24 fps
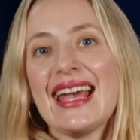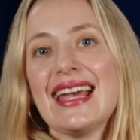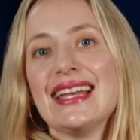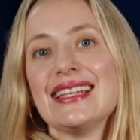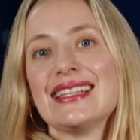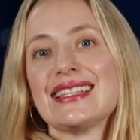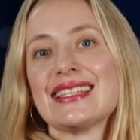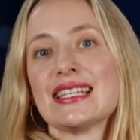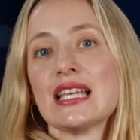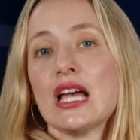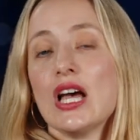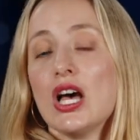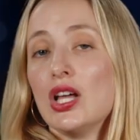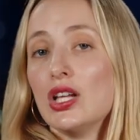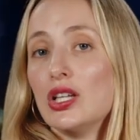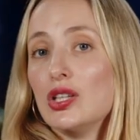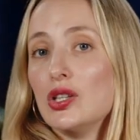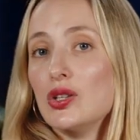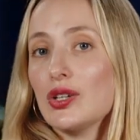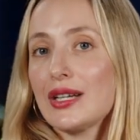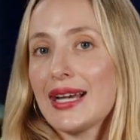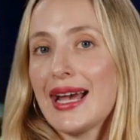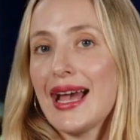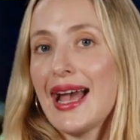It's
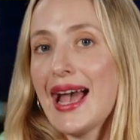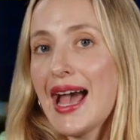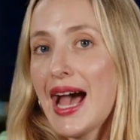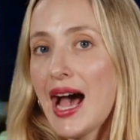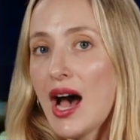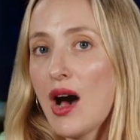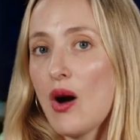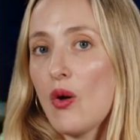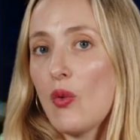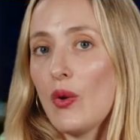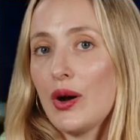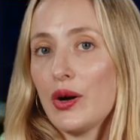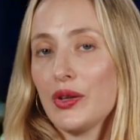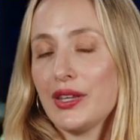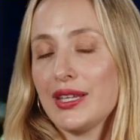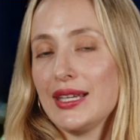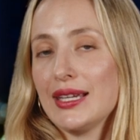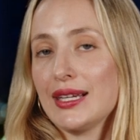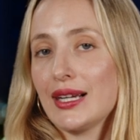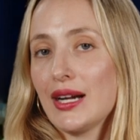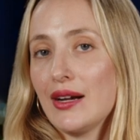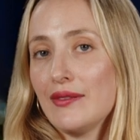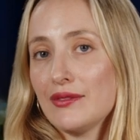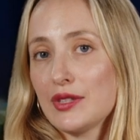look at how
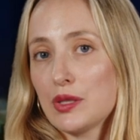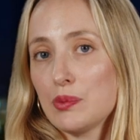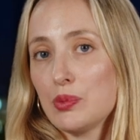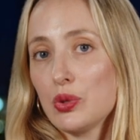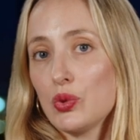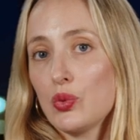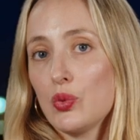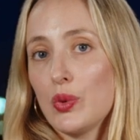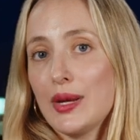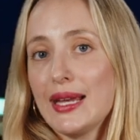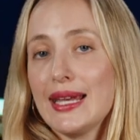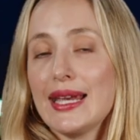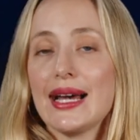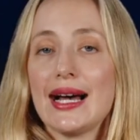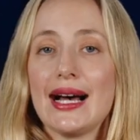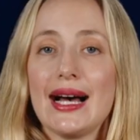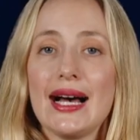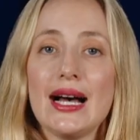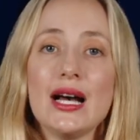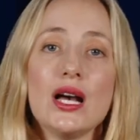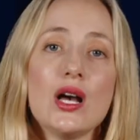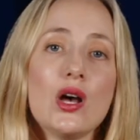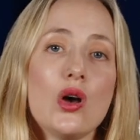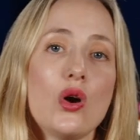wealthy and comfortable we
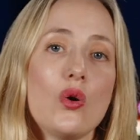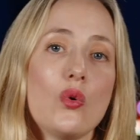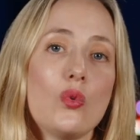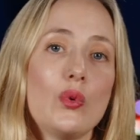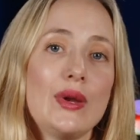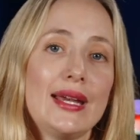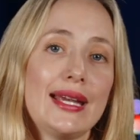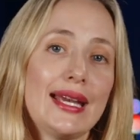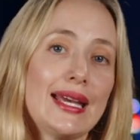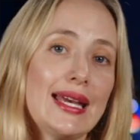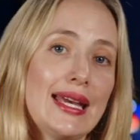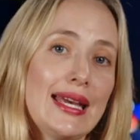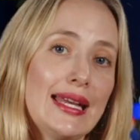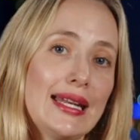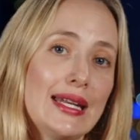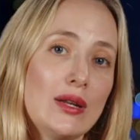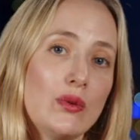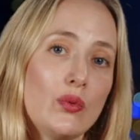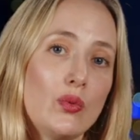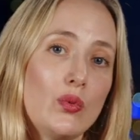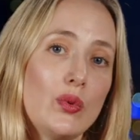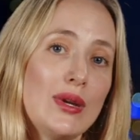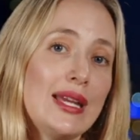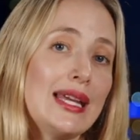are. We
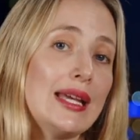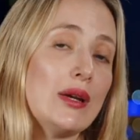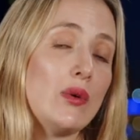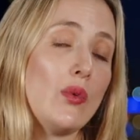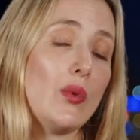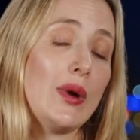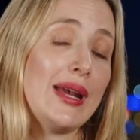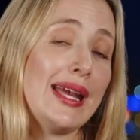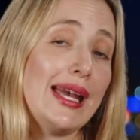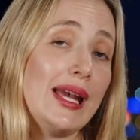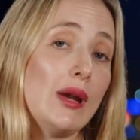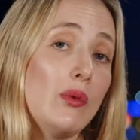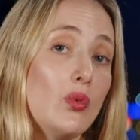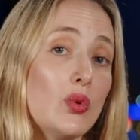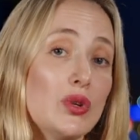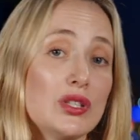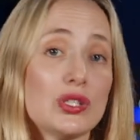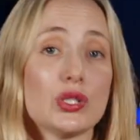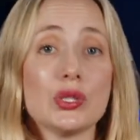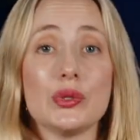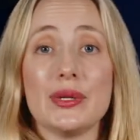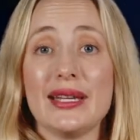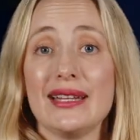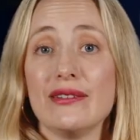
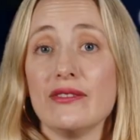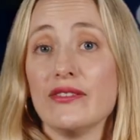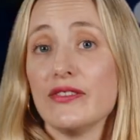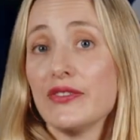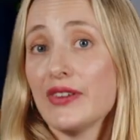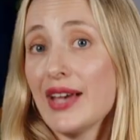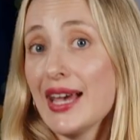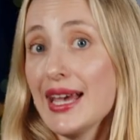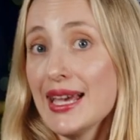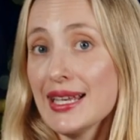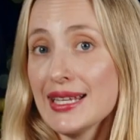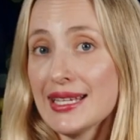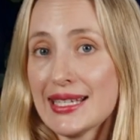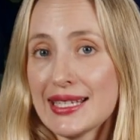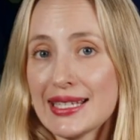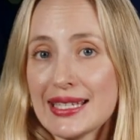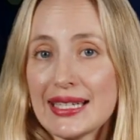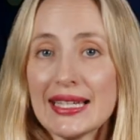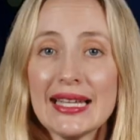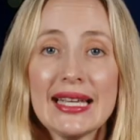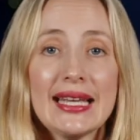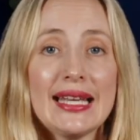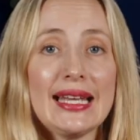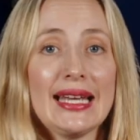want to
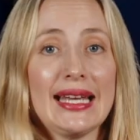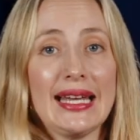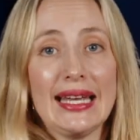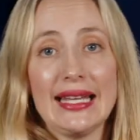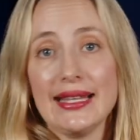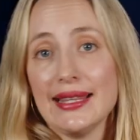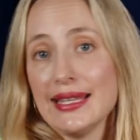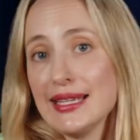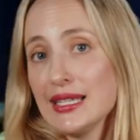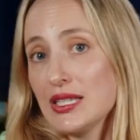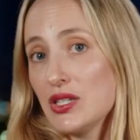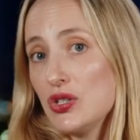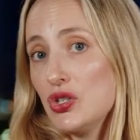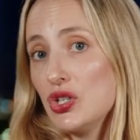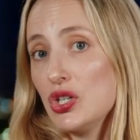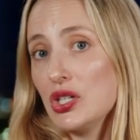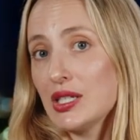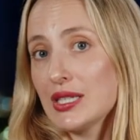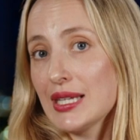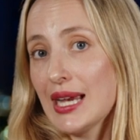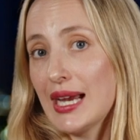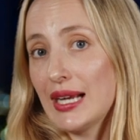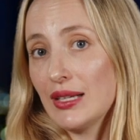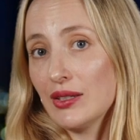invest in these
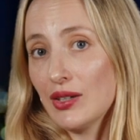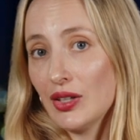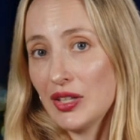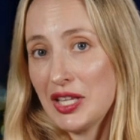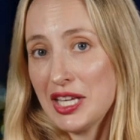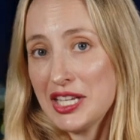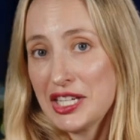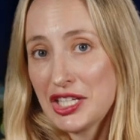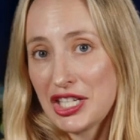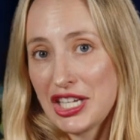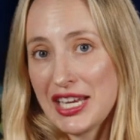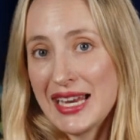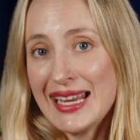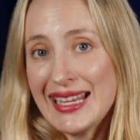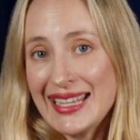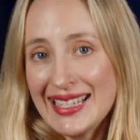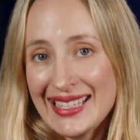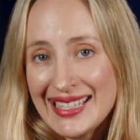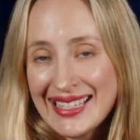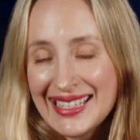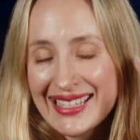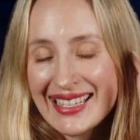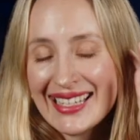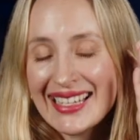new
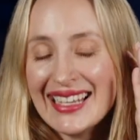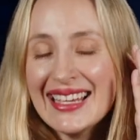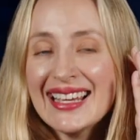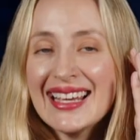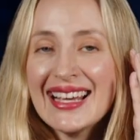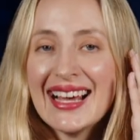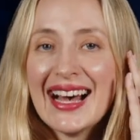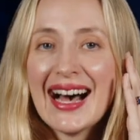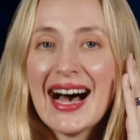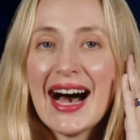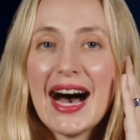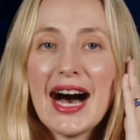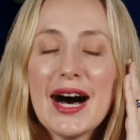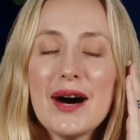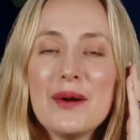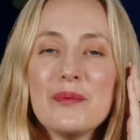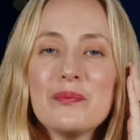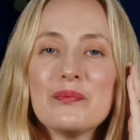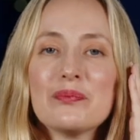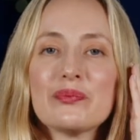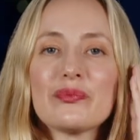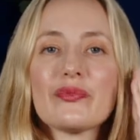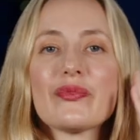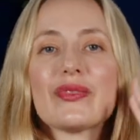technologies
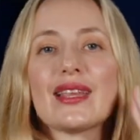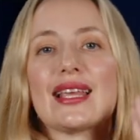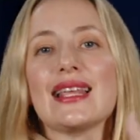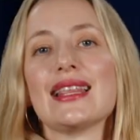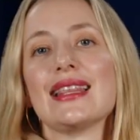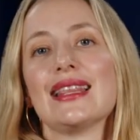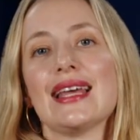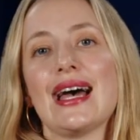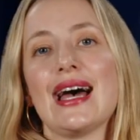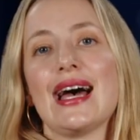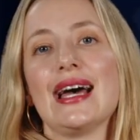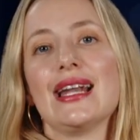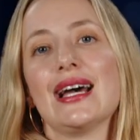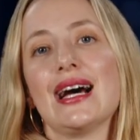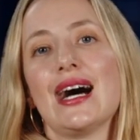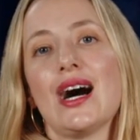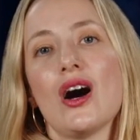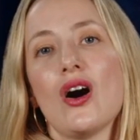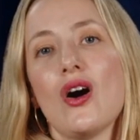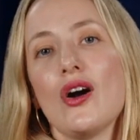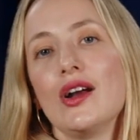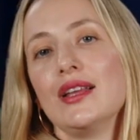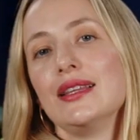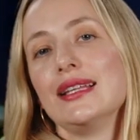that
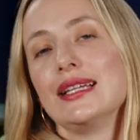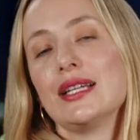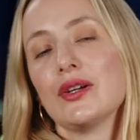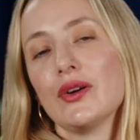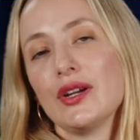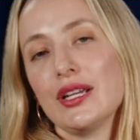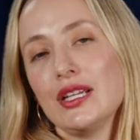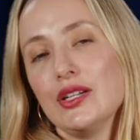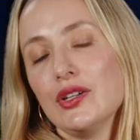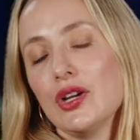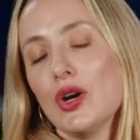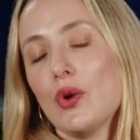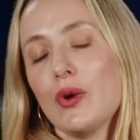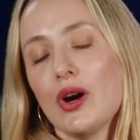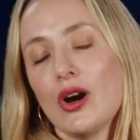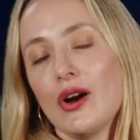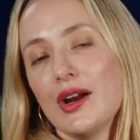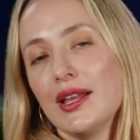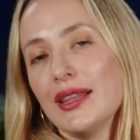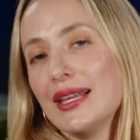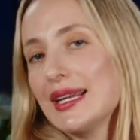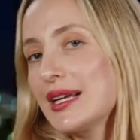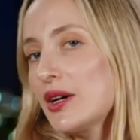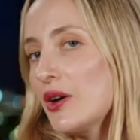are only going, we're
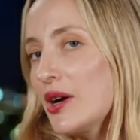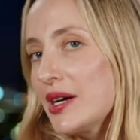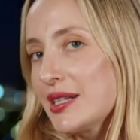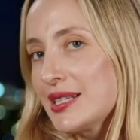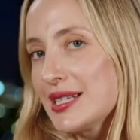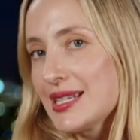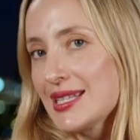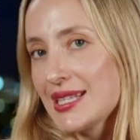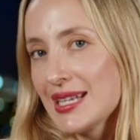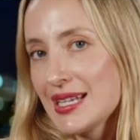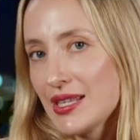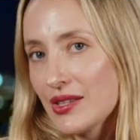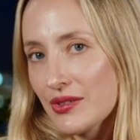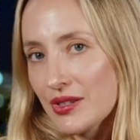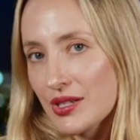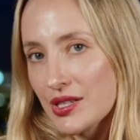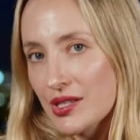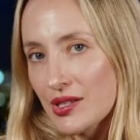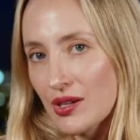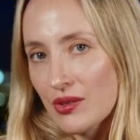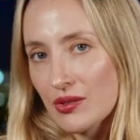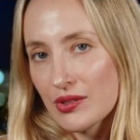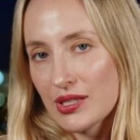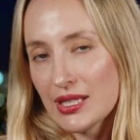only going to see the
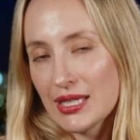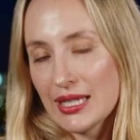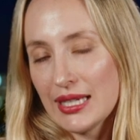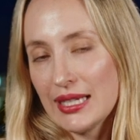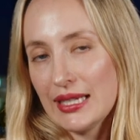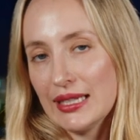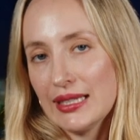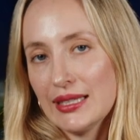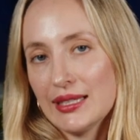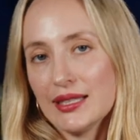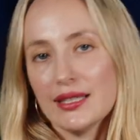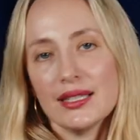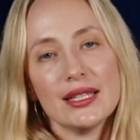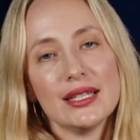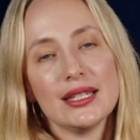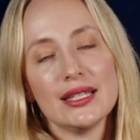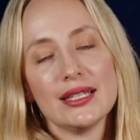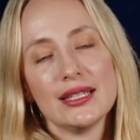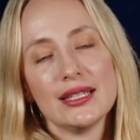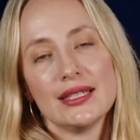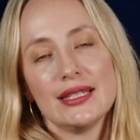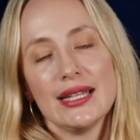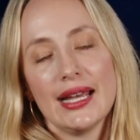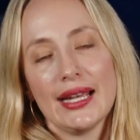results in
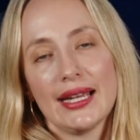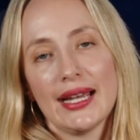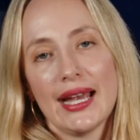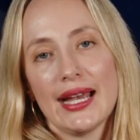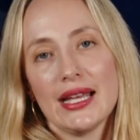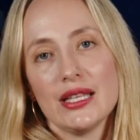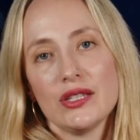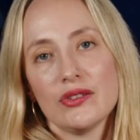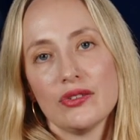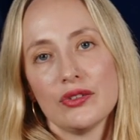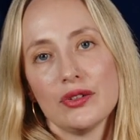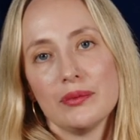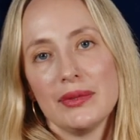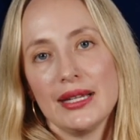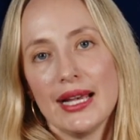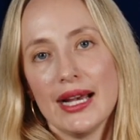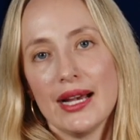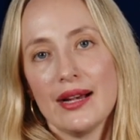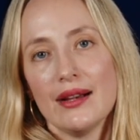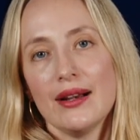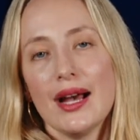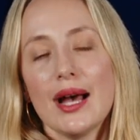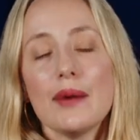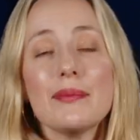decades from
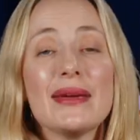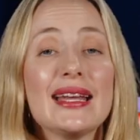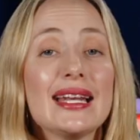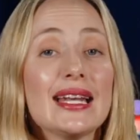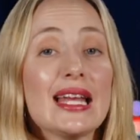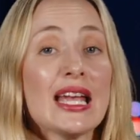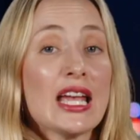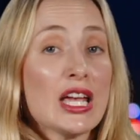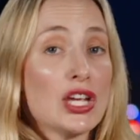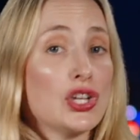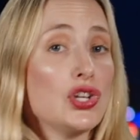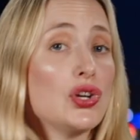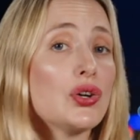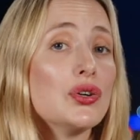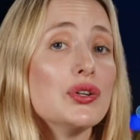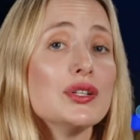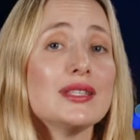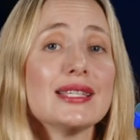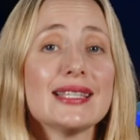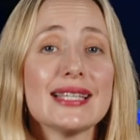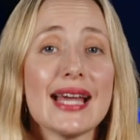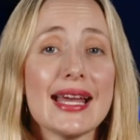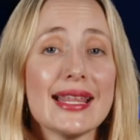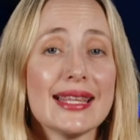now. I mean, you
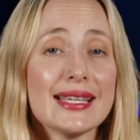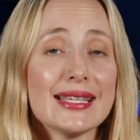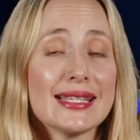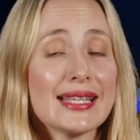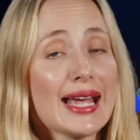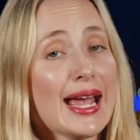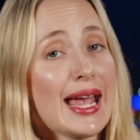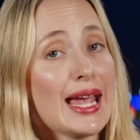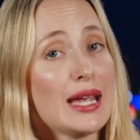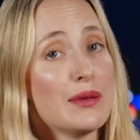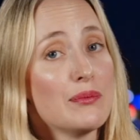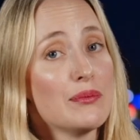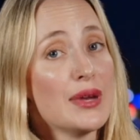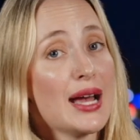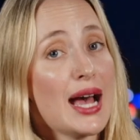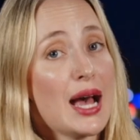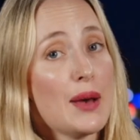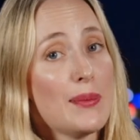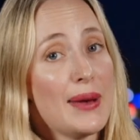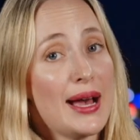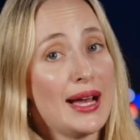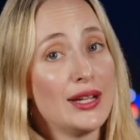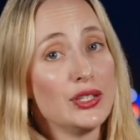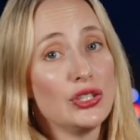could say the same
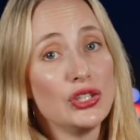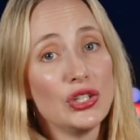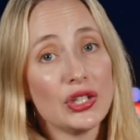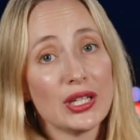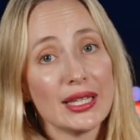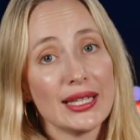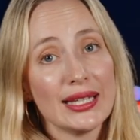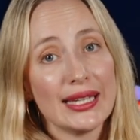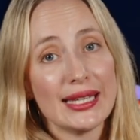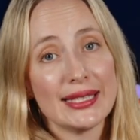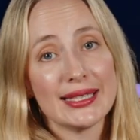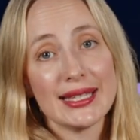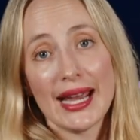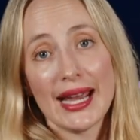about nuclear